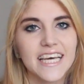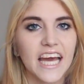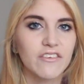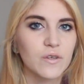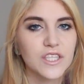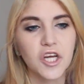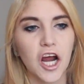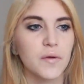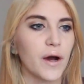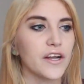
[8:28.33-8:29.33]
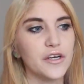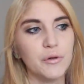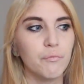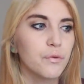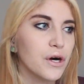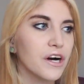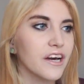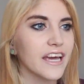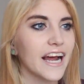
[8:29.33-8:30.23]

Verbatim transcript: like everyone's talking about a new book,